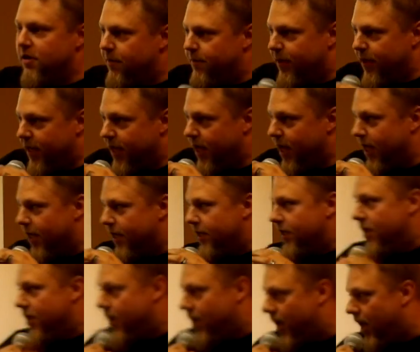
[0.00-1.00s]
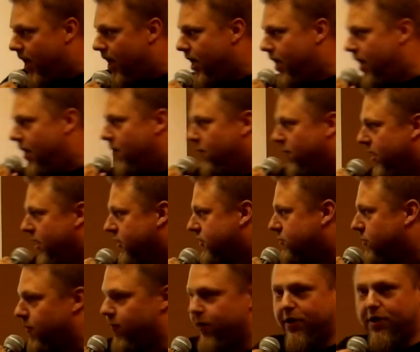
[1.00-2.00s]
But yeah, what else
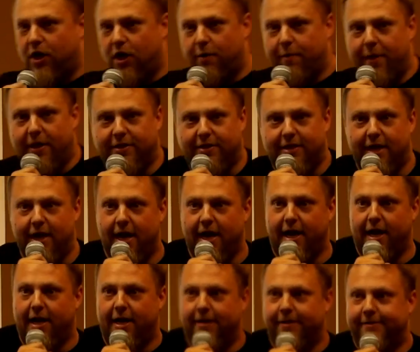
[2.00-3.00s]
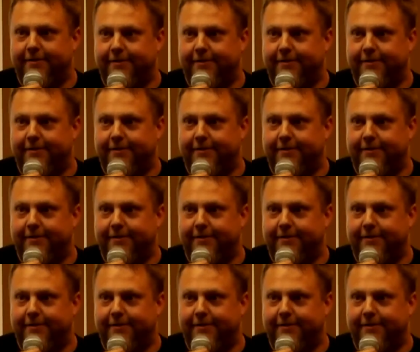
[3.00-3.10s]
do we want to talk about today?